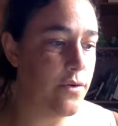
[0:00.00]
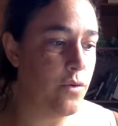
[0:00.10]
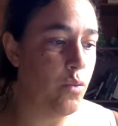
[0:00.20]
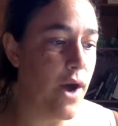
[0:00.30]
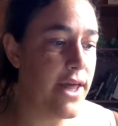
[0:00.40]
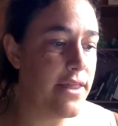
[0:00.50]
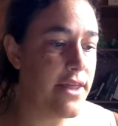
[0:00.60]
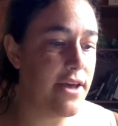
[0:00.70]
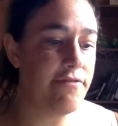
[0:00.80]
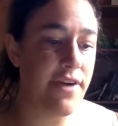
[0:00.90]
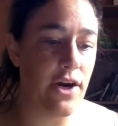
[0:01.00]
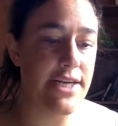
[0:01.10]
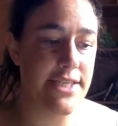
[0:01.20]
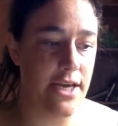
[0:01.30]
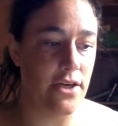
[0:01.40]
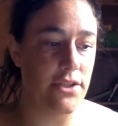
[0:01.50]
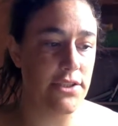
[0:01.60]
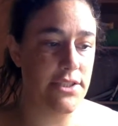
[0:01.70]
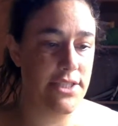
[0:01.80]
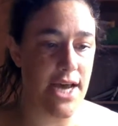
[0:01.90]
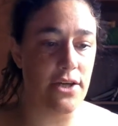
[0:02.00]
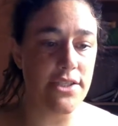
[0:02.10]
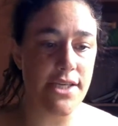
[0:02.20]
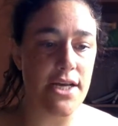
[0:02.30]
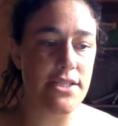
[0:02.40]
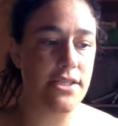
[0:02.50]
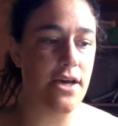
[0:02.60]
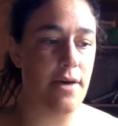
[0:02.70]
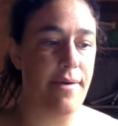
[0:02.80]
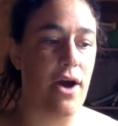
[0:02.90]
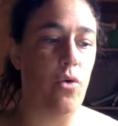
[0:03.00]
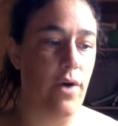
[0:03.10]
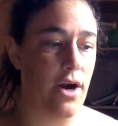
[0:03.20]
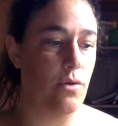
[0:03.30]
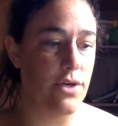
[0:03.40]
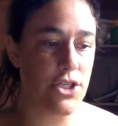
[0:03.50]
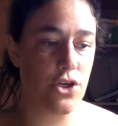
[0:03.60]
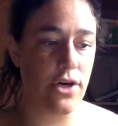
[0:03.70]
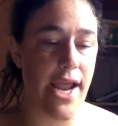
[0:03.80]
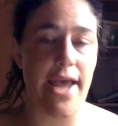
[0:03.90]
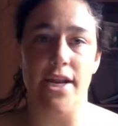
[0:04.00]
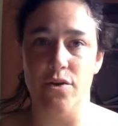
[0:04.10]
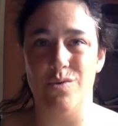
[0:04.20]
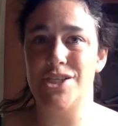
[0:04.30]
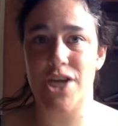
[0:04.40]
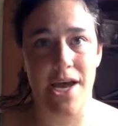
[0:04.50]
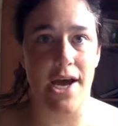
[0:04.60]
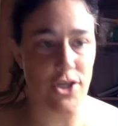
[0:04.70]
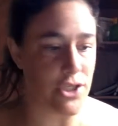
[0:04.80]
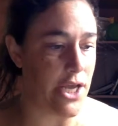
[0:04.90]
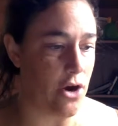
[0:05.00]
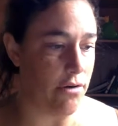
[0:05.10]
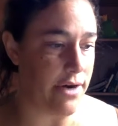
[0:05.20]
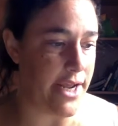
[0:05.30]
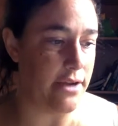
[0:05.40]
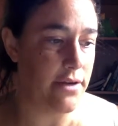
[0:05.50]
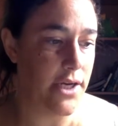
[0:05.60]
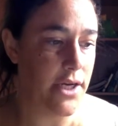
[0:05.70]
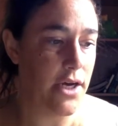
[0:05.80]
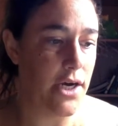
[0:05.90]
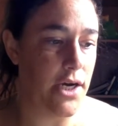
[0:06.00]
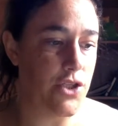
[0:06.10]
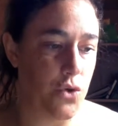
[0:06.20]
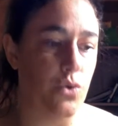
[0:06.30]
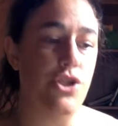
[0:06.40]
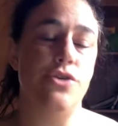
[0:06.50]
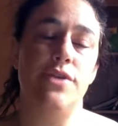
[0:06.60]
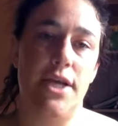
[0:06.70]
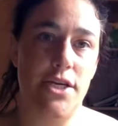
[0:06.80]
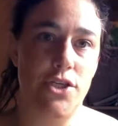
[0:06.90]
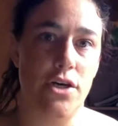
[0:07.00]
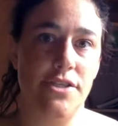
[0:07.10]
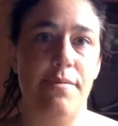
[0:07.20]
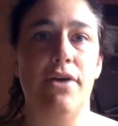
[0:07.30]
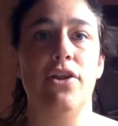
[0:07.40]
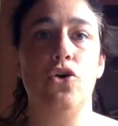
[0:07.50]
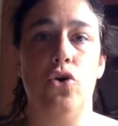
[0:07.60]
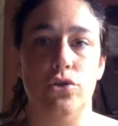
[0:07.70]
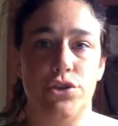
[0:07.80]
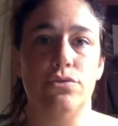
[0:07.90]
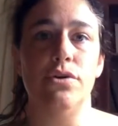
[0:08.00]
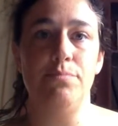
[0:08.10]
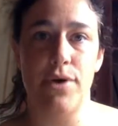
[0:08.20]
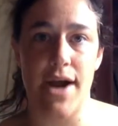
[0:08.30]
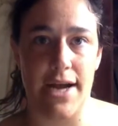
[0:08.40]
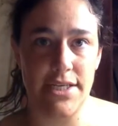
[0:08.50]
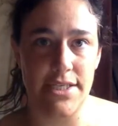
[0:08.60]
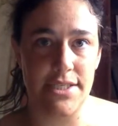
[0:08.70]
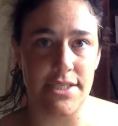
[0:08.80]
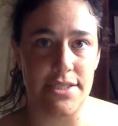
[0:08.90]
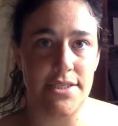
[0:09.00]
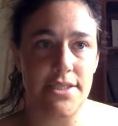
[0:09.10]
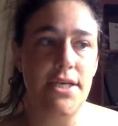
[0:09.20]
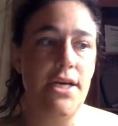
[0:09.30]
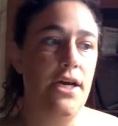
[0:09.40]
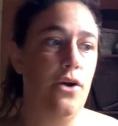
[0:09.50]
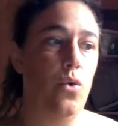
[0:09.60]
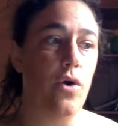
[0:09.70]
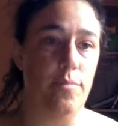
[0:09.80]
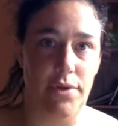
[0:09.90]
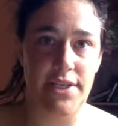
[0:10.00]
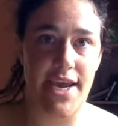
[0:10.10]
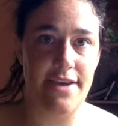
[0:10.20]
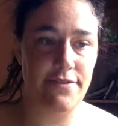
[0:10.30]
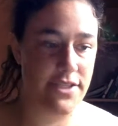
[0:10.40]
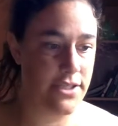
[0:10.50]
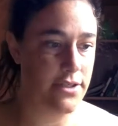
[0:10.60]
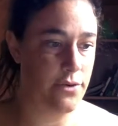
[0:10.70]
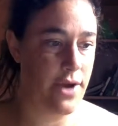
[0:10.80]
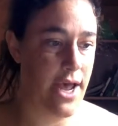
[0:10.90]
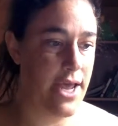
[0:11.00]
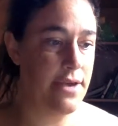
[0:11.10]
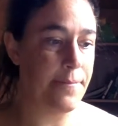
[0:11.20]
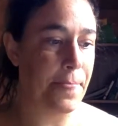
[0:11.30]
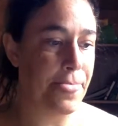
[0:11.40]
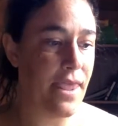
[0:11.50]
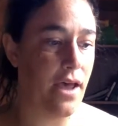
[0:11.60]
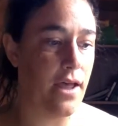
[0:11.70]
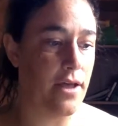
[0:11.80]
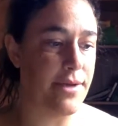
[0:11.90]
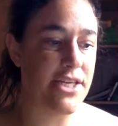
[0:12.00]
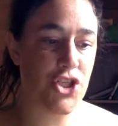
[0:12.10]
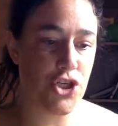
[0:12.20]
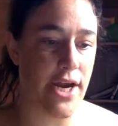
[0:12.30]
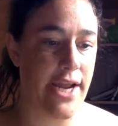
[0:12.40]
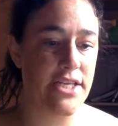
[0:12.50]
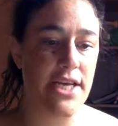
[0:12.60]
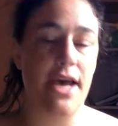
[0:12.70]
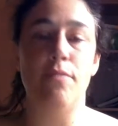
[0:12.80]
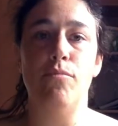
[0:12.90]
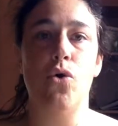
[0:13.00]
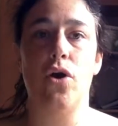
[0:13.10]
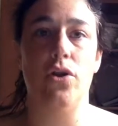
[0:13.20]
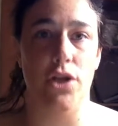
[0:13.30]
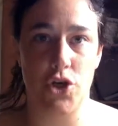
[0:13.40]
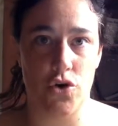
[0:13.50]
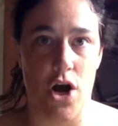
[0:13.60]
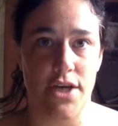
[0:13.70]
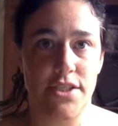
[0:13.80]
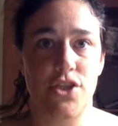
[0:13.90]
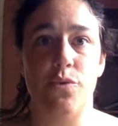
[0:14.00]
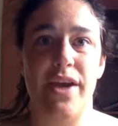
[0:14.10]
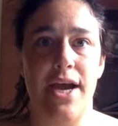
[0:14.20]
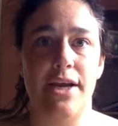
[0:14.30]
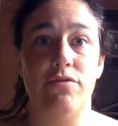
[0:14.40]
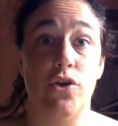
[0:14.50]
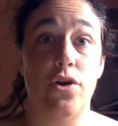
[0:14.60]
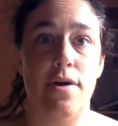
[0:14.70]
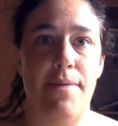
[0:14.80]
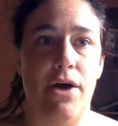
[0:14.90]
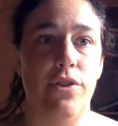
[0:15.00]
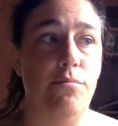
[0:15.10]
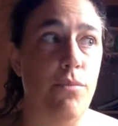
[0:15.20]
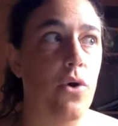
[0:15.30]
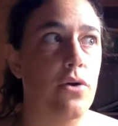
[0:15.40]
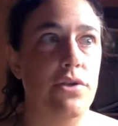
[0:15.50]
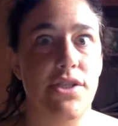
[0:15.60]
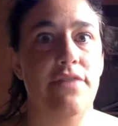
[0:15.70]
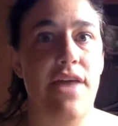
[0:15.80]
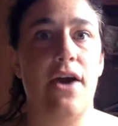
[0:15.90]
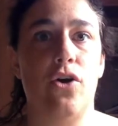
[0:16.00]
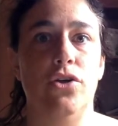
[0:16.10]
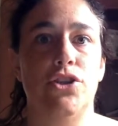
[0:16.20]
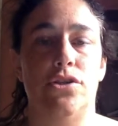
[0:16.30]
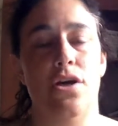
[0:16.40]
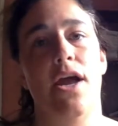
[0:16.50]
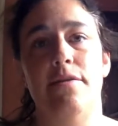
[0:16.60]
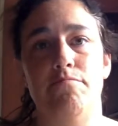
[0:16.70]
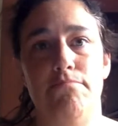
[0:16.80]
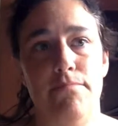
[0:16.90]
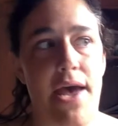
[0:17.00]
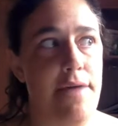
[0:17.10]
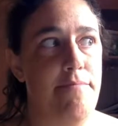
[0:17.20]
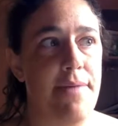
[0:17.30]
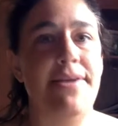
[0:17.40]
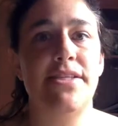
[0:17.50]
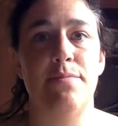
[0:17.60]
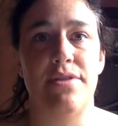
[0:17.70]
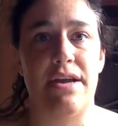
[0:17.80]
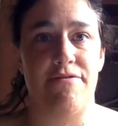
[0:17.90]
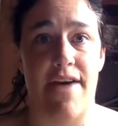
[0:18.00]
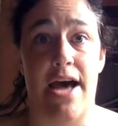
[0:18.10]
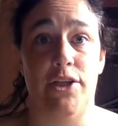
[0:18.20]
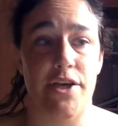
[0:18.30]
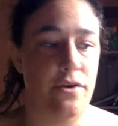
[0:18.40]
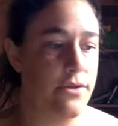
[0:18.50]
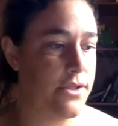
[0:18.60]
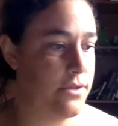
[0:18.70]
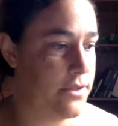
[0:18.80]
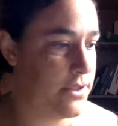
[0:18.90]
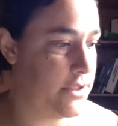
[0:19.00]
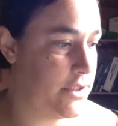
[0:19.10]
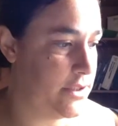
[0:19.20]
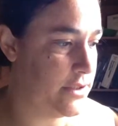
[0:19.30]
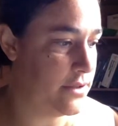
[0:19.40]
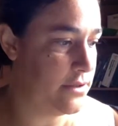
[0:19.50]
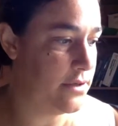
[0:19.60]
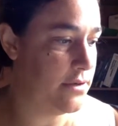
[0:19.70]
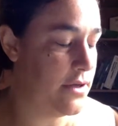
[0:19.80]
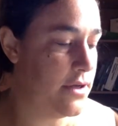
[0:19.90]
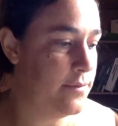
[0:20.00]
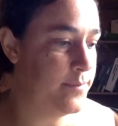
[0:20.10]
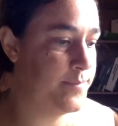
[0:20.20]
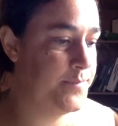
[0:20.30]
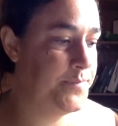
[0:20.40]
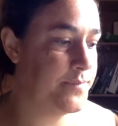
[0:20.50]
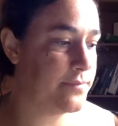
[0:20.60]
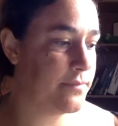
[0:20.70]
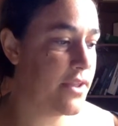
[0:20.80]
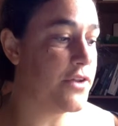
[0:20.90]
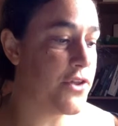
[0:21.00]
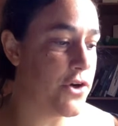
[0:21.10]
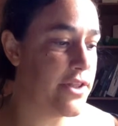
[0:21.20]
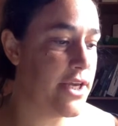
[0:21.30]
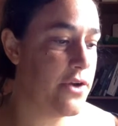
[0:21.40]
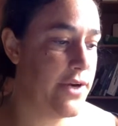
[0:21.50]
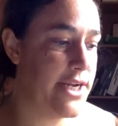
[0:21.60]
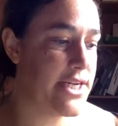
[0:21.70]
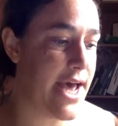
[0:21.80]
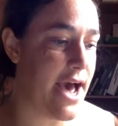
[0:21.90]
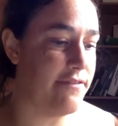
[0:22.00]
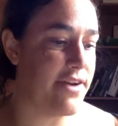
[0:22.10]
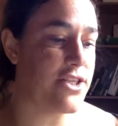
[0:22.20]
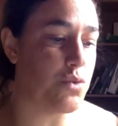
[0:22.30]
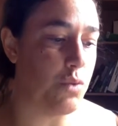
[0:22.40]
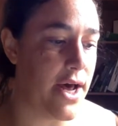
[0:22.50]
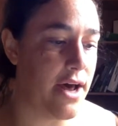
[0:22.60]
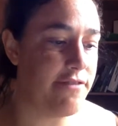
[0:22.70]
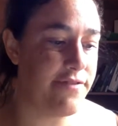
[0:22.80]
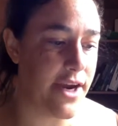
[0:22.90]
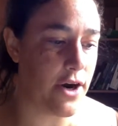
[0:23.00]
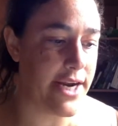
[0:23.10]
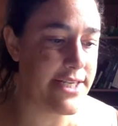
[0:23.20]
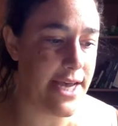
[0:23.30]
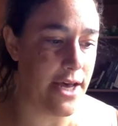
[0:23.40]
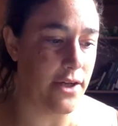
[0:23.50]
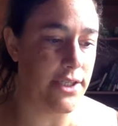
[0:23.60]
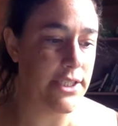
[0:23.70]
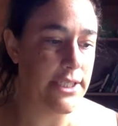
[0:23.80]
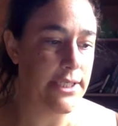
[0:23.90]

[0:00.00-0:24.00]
what the fairy tale tells us about where it was created, which I actually already told you, that it talks about the cultural practices or beliefs, okay? And it's trying to get a moral across. So we kind of learn about the morals of that culture and maybe some of their values. The third thing you need to have is what fairy tales